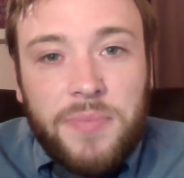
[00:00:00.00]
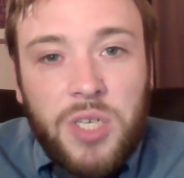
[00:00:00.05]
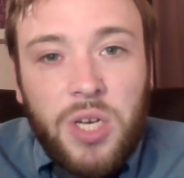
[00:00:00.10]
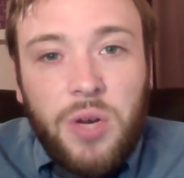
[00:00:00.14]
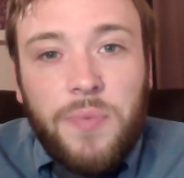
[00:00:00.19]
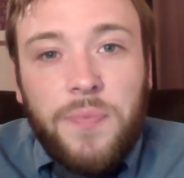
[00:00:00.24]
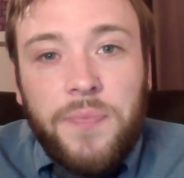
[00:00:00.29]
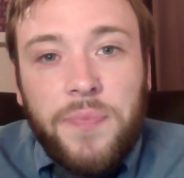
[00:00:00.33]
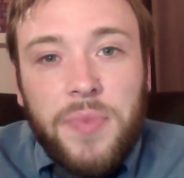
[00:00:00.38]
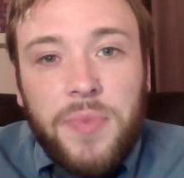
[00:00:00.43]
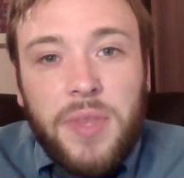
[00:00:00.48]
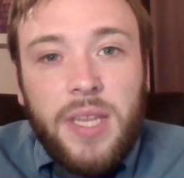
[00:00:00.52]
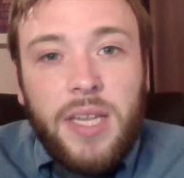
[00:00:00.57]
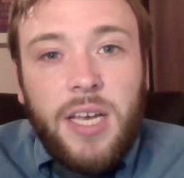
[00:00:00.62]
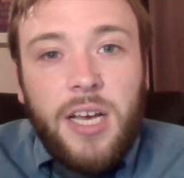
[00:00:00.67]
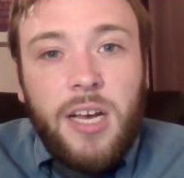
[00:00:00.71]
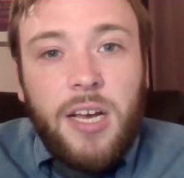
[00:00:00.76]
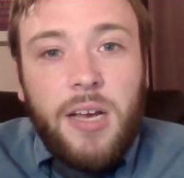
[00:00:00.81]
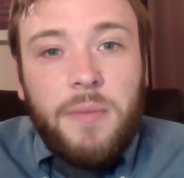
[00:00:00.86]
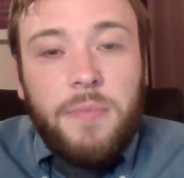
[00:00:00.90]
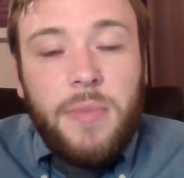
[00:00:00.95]
So,
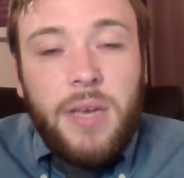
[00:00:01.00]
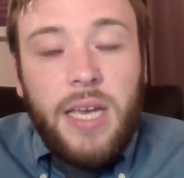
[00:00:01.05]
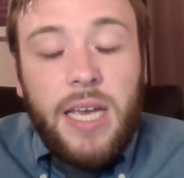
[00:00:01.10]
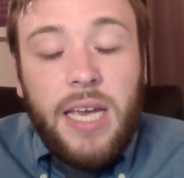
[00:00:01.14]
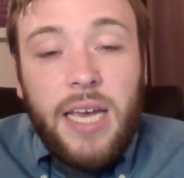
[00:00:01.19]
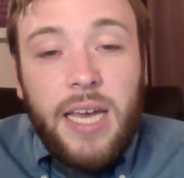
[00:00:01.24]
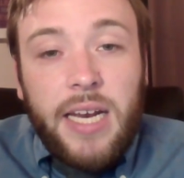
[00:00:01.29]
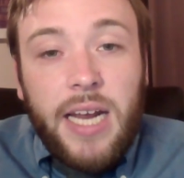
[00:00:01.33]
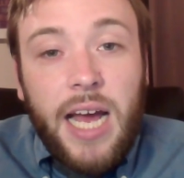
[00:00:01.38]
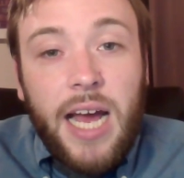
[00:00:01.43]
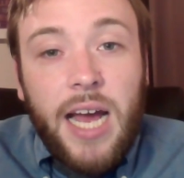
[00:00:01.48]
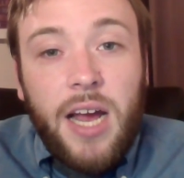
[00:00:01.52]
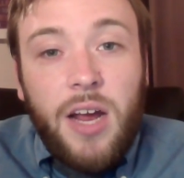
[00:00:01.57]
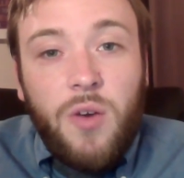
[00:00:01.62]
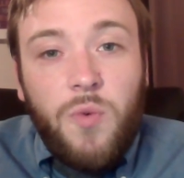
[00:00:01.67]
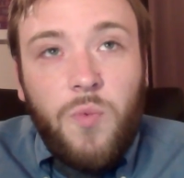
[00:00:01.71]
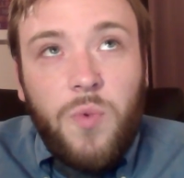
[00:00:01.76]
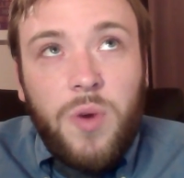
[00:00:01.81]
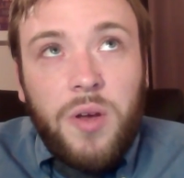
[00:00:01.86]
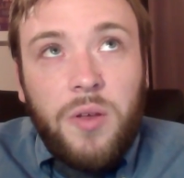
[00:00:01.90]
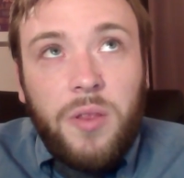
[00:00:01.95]
and
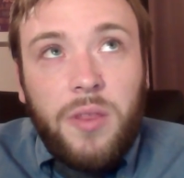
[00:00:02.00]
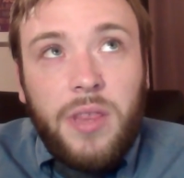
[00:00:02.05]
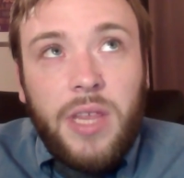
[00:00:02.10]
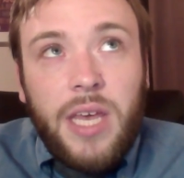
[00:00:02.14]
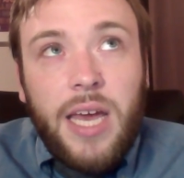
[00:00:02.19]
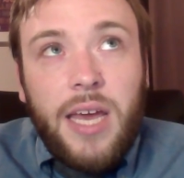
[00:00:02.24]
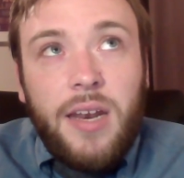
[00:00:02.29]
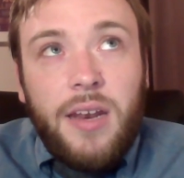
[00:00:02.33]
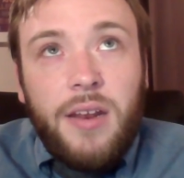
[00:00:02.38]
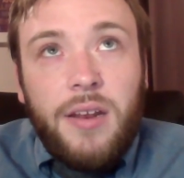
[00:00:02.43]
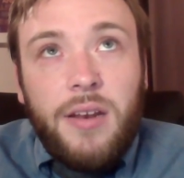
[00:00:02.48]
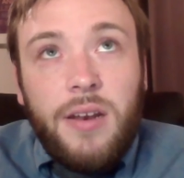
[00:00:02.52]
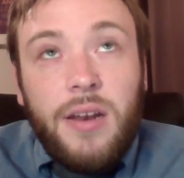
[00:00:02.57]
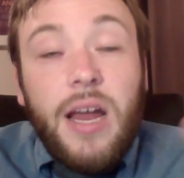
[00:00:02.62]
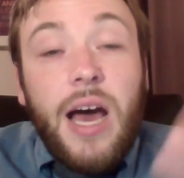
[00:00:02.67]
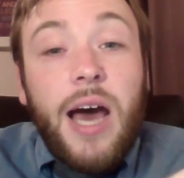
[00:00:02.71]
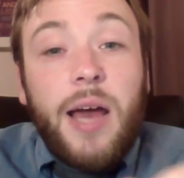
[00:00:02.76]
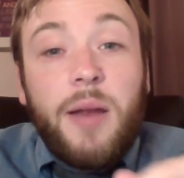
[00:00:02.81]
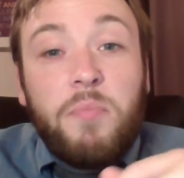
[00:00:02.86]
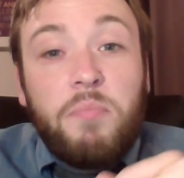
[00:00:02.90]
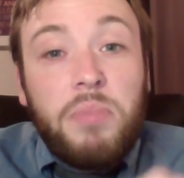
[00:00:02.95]
I will then
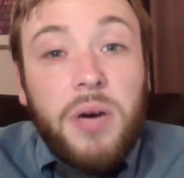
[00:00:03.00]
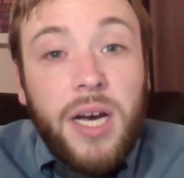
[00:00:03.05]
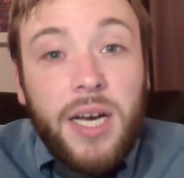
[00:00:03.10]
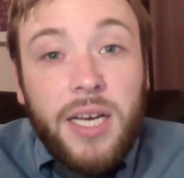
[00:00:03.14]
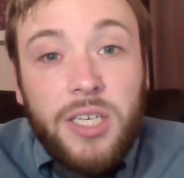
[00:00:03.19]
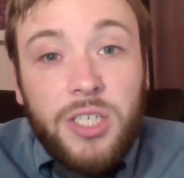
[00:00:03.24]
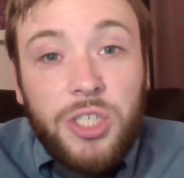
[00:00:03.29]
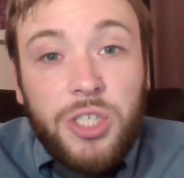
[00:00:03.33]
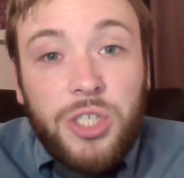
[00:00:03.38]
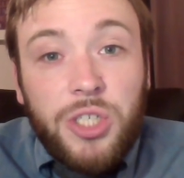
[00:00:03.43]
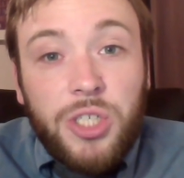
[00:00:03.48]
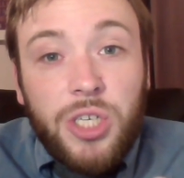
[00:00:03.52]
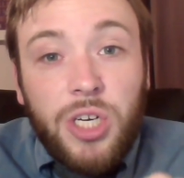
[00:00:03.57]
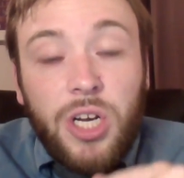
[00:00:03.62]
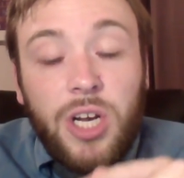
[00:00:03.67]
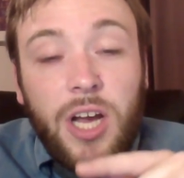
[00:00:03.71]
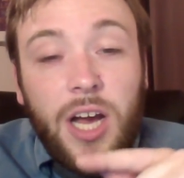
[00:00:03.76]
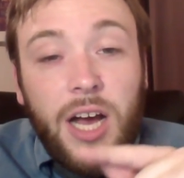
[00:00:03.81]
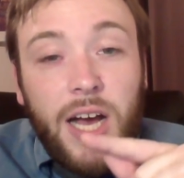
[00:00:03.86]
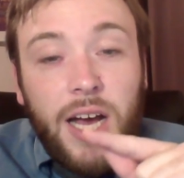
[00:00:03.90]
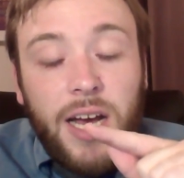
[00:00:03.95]
not budge
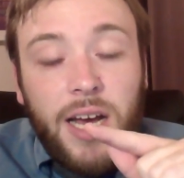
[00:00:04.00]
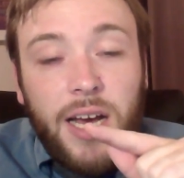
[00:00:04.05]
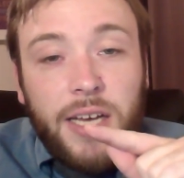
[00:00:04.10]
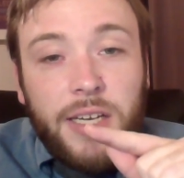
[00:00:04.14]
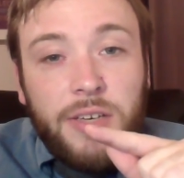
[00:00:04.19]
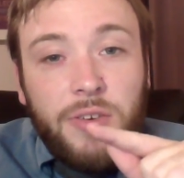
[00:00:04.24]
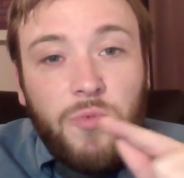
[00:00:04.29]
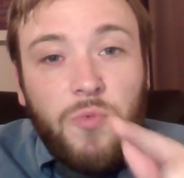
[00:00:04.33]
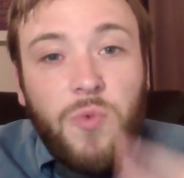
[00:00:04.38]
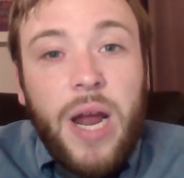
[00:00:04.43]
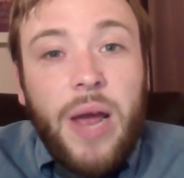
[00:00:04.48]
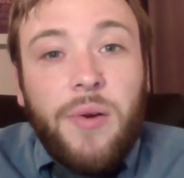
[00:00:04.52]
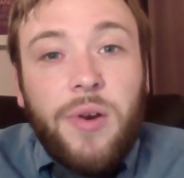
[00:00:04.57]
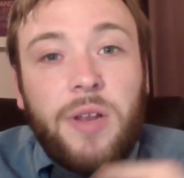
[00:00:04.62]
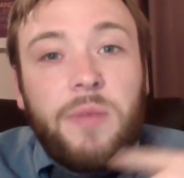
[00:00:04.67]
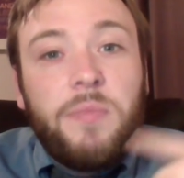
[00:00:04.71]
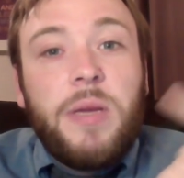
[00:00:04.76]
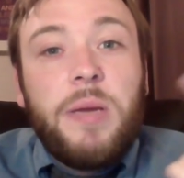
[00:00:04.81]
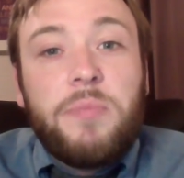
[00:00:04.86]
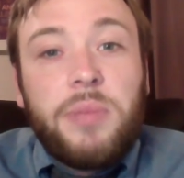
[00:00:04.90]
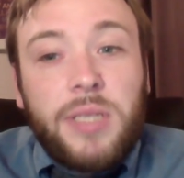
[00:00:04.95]
on
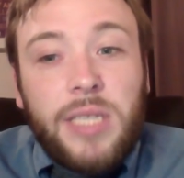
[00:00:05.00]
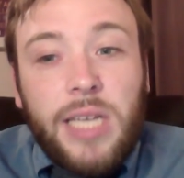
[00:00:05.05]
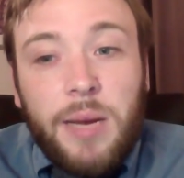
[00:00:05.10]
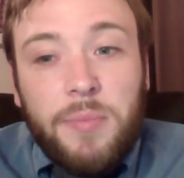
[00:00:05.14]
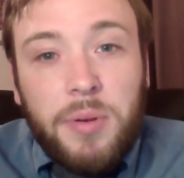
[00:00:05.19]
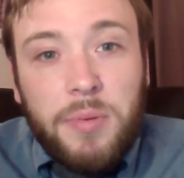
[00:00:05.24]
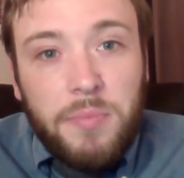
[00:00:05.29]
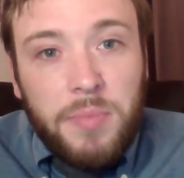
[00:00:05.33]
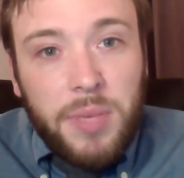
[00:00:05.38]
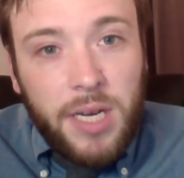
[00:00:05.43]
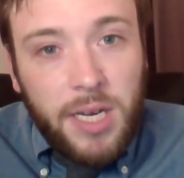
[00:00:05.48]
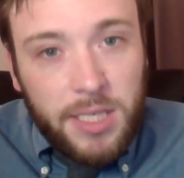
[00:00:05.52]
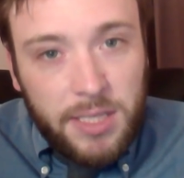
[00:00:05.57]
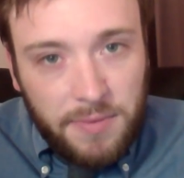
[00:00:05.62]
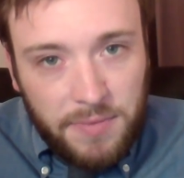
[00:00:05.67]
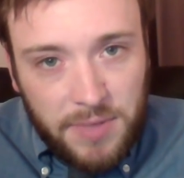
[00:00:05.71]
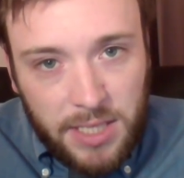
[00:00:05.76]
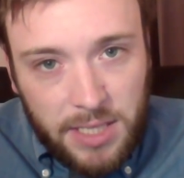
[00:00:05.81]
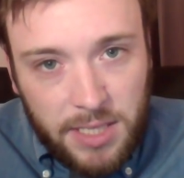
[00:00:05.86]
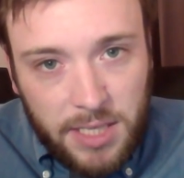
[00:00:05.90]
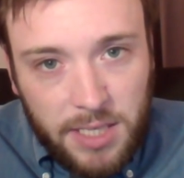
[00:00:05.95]
rounding people up because
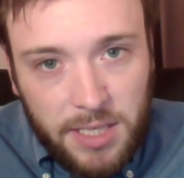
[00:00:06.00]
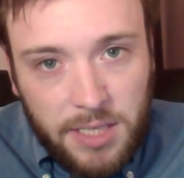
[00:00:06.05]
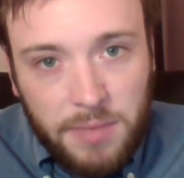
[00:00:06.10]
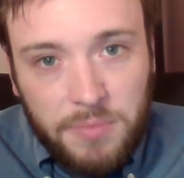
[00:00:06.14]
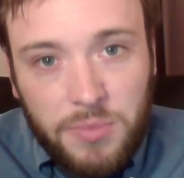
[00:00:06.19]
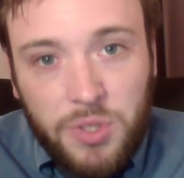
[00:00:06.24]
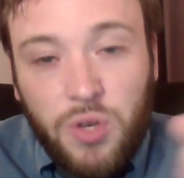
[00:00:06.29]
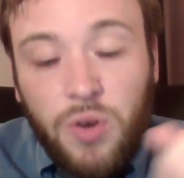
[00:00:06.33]
of this system.